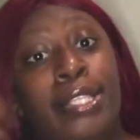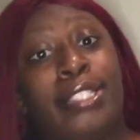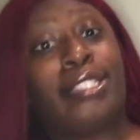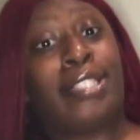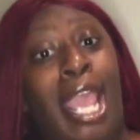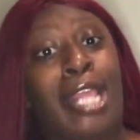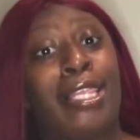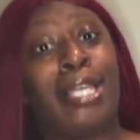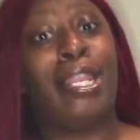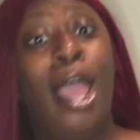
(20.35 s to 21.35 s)
This is
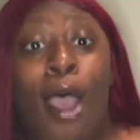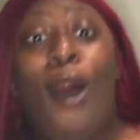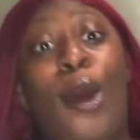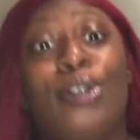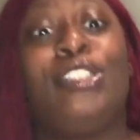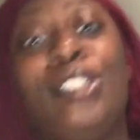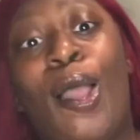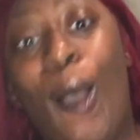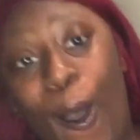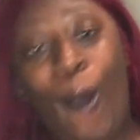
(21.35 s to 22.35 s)
Caitlin
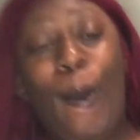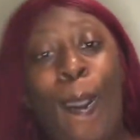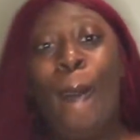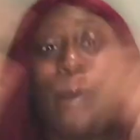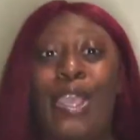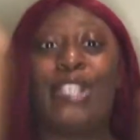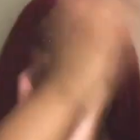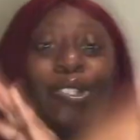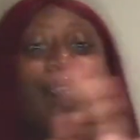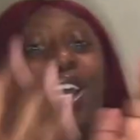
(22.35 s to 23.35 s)
Osho. Make
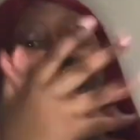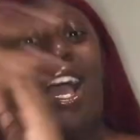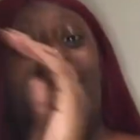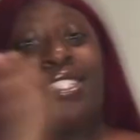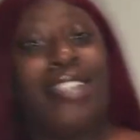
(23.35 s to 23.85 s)
sure you guys